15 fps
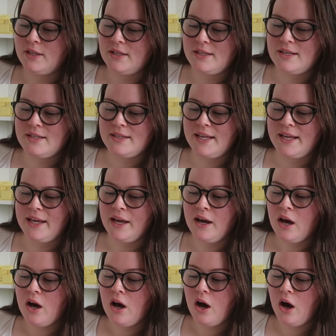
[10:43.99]
This is the
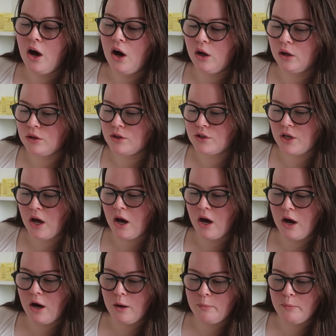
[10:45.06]
whole
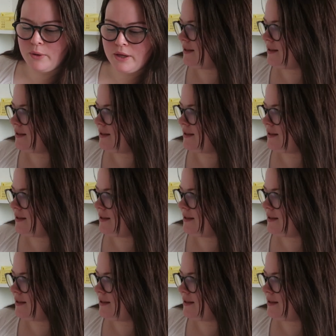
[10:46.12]
top.